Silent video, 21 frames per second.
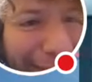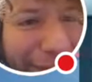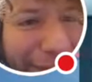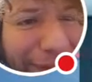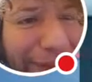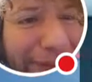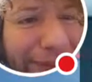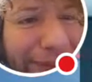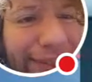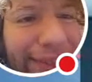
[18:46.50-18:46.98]

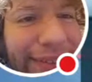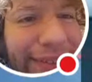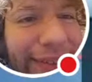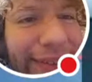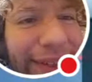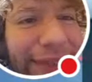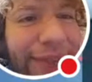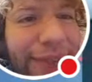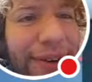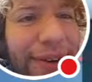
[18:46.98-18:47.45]

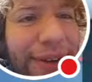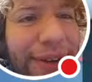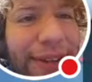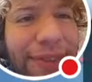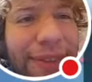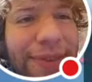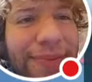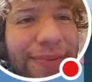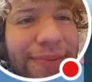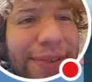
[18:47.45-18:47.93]

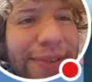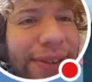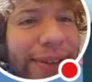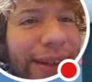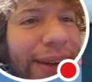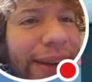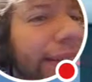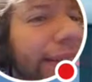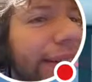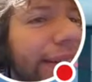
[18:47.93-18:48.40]
this was an
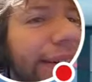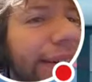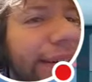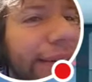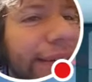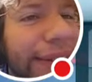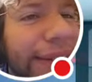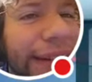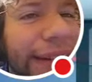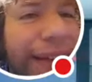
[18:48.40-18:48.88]
era
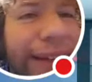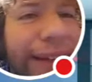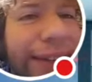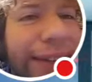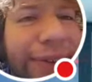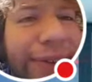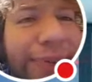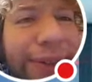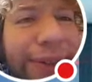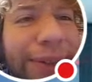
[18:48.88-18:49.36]
or
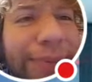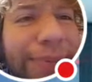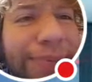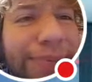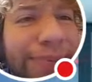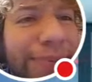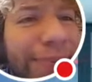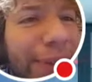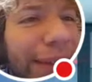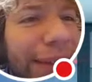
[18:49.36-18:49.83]
age where
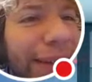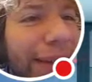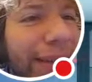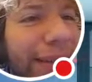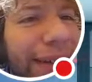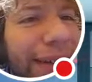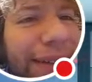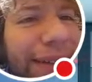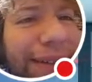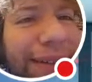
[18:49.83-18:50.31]

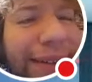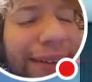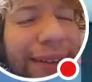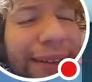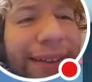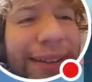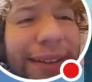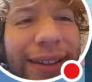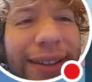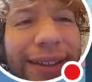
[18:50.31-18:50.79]
Megaton
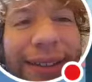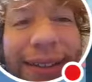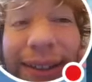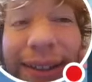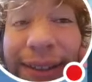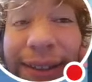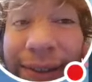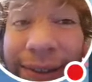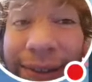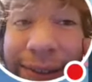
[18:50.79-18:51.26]
didn't
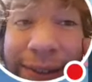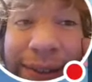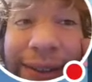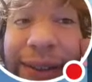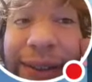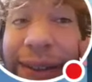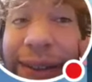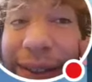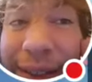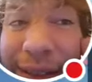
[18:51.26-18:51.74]
exist,
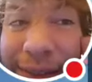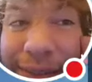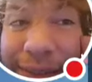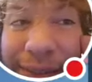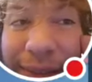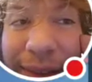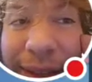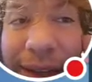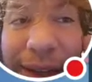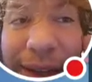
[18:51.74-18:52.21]

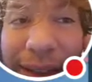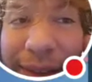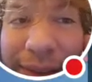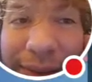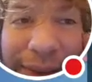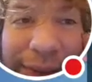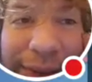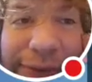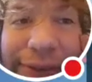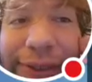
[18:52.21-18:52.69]
yeah, I'd
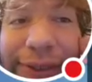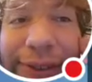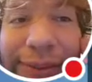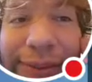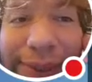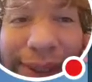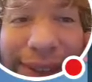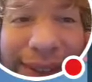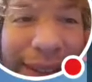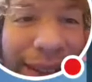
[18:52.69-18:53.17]
run full
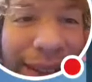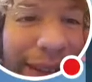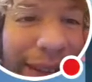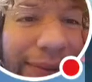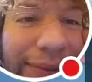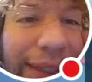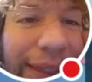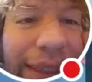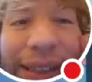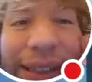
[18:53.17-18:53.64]
speed on
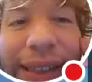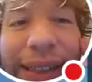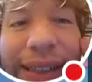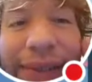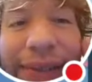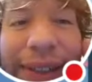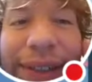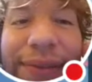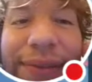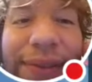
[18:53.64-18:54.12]
him. Why not?
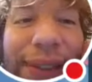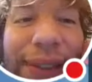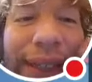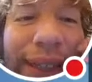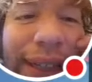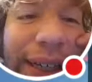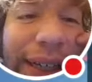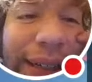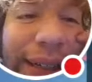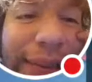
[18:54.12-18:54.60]
Why would I
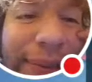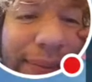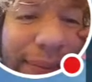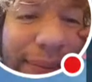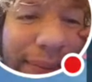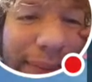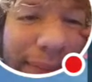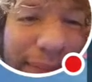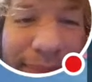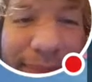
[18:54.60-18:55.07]
not?
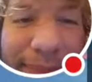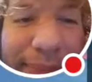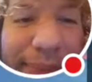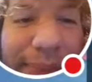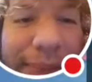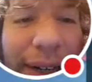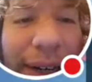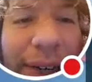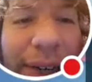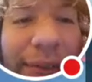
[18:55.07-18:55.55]

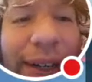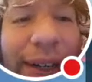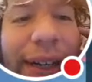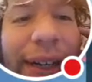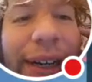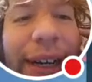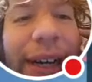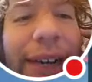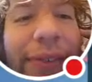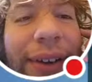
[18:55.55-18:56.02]
Why would
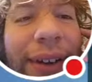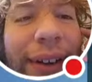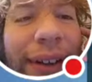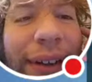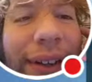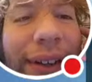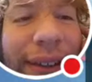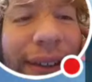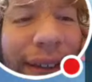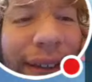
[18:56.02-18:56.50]
I have
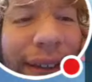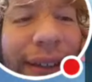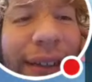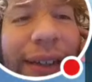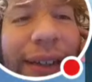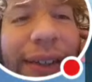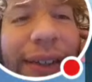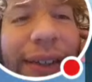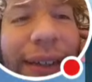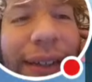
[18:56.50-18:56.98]
any
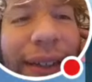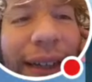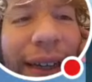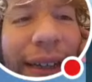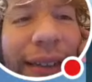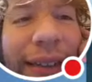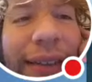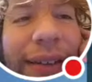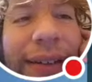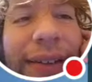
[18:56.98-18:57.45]
intention
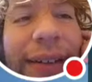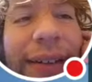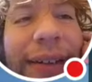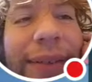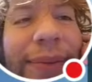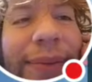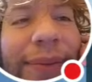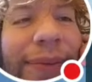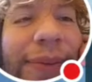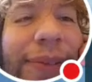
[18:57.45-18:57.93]
not to run
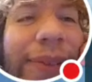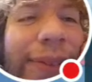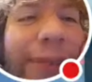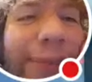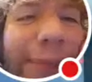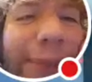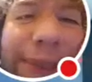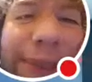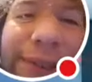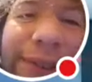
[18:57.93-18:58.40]
him full
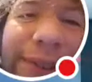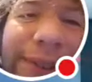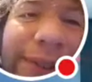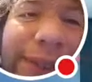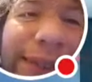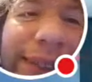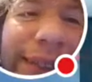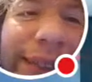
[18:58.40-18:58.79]
speed runs?